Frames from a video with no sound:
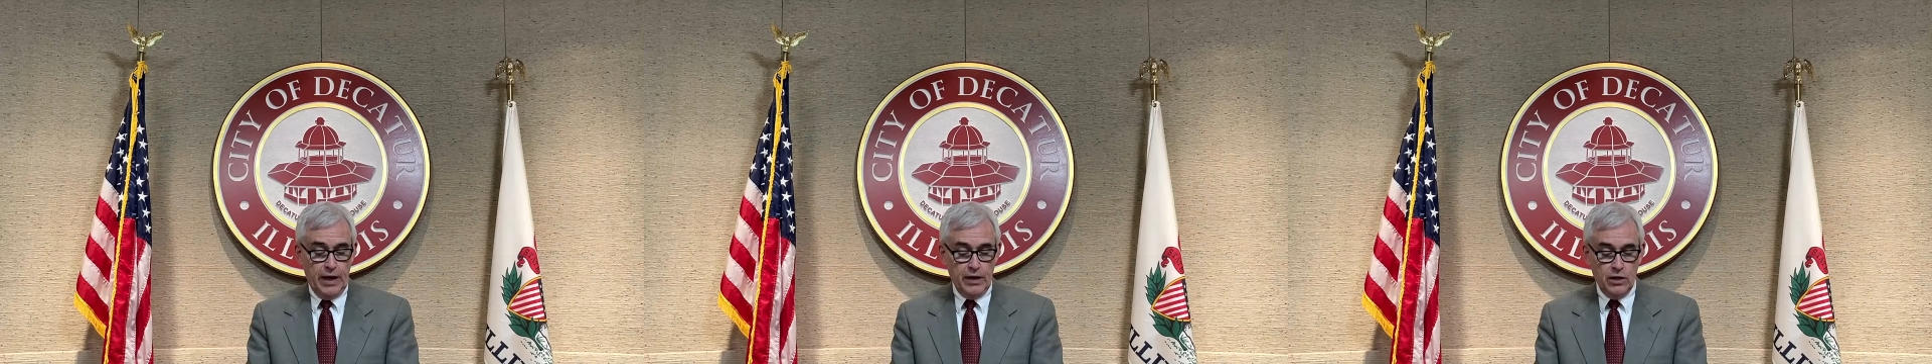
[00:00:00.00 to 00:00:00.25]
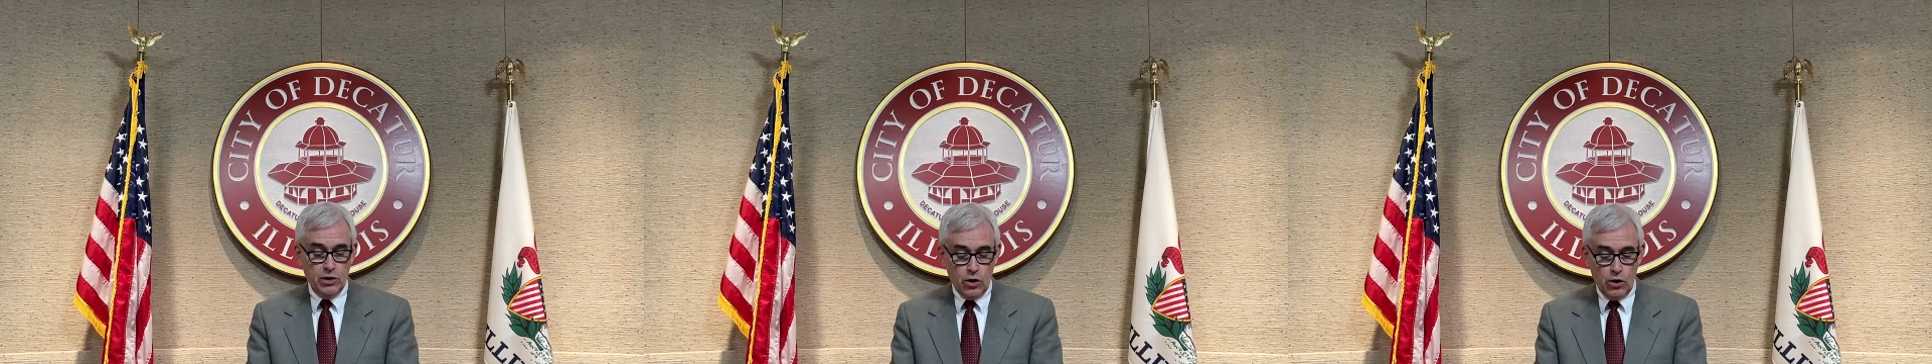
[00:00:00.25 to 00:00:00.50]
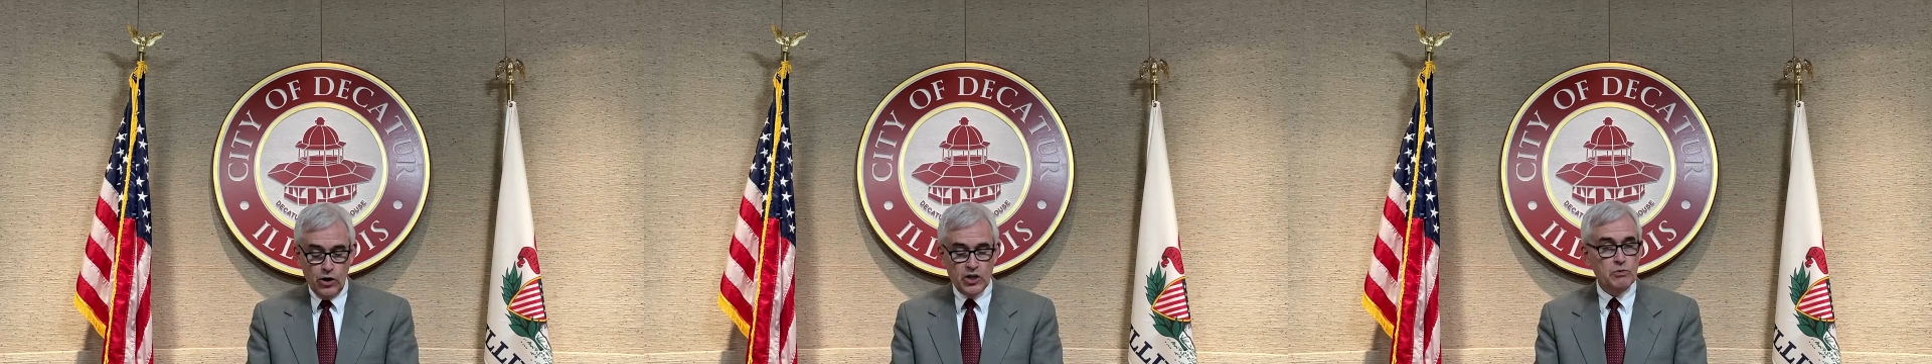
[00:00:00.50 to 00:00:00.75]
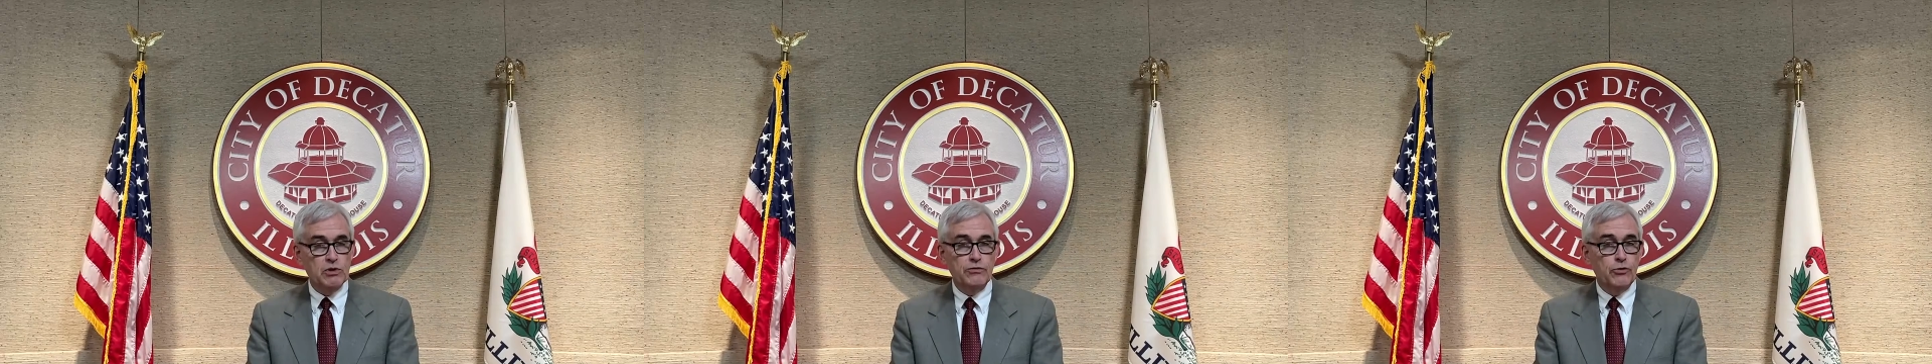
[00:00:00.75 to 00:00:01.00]
and an
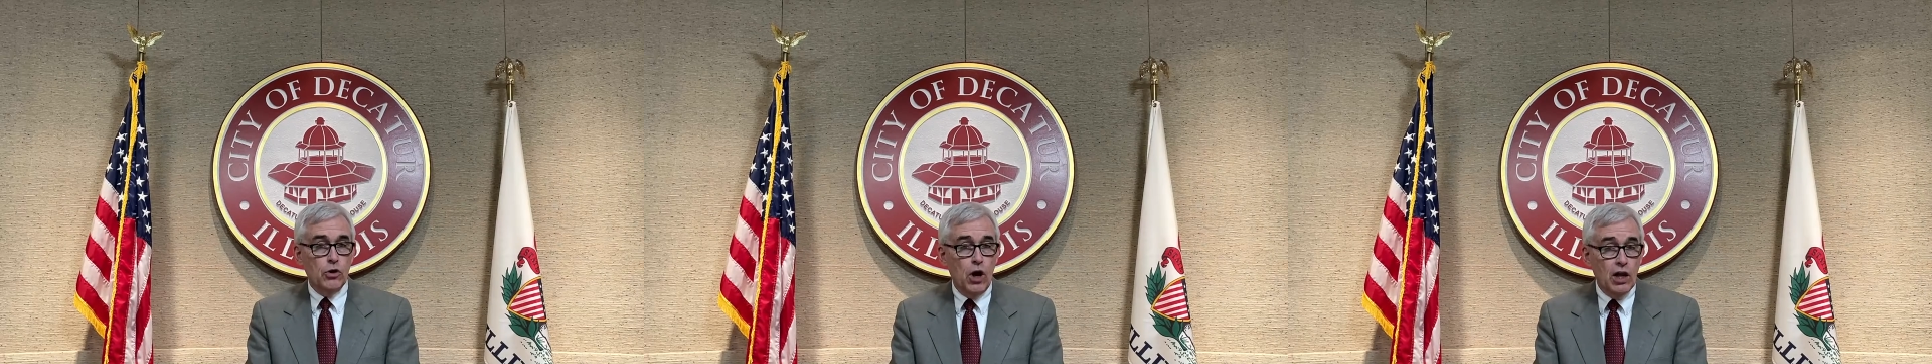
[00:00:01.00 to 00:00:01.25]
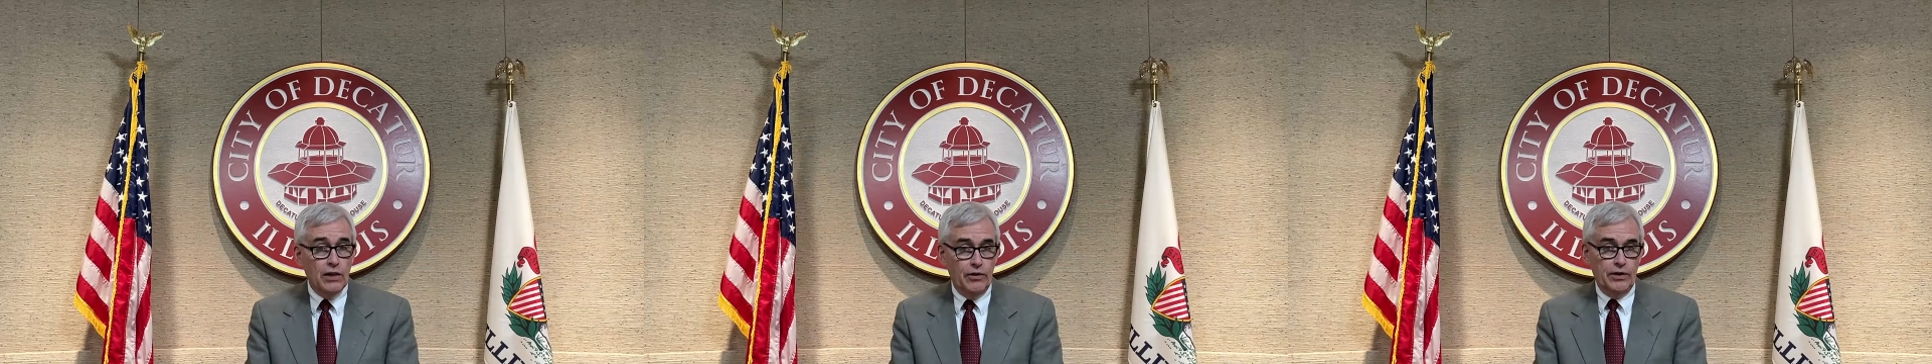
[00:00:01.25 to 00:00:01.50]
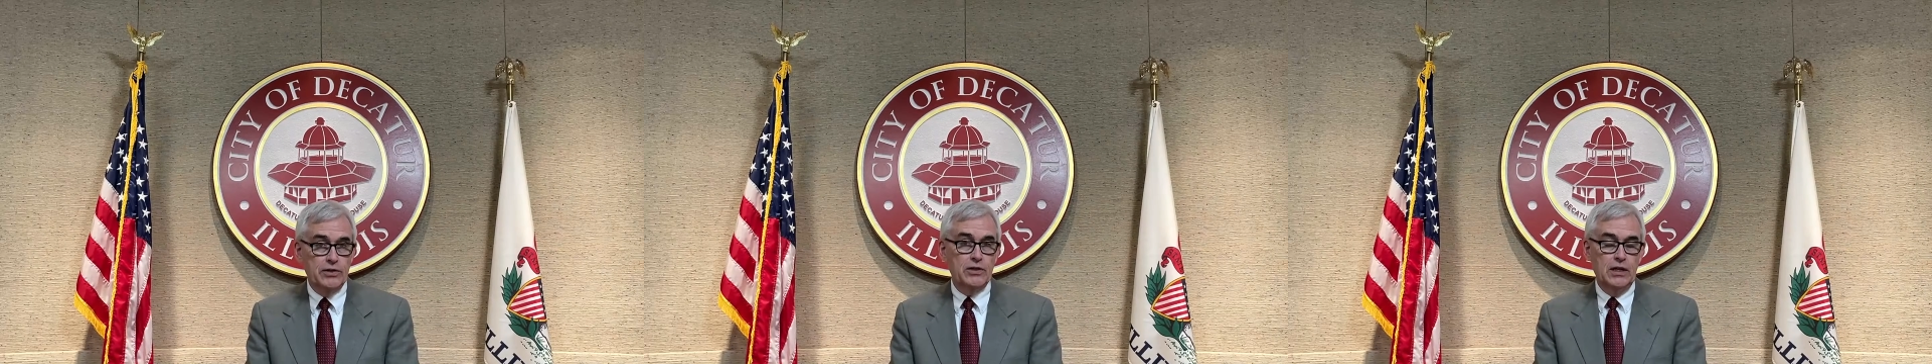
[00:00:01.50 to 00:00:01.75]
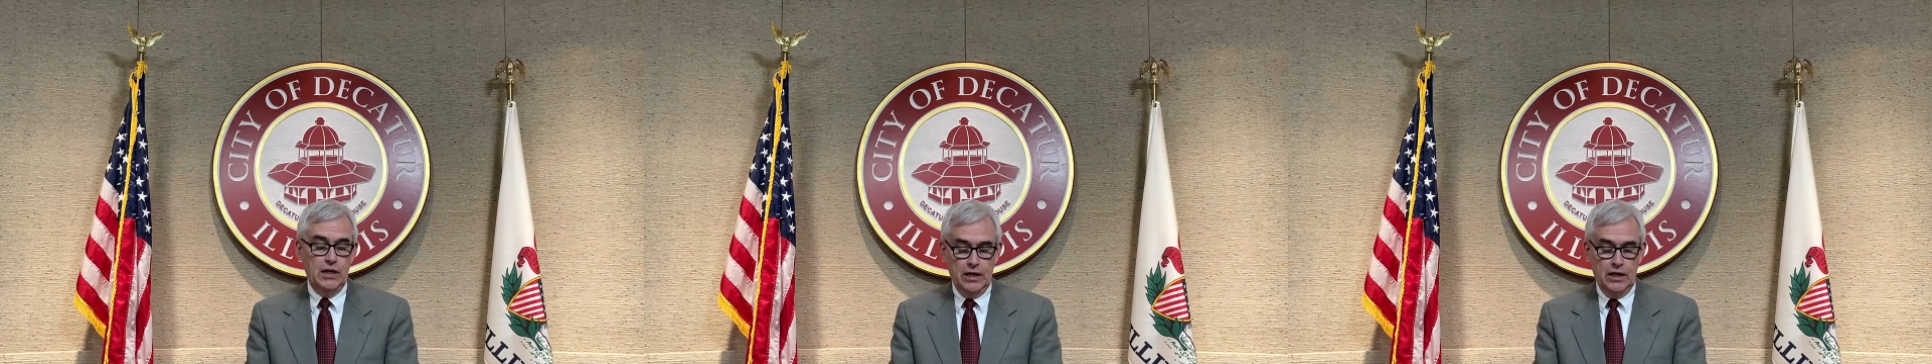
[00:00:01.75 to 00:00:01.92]
encouragement for all of us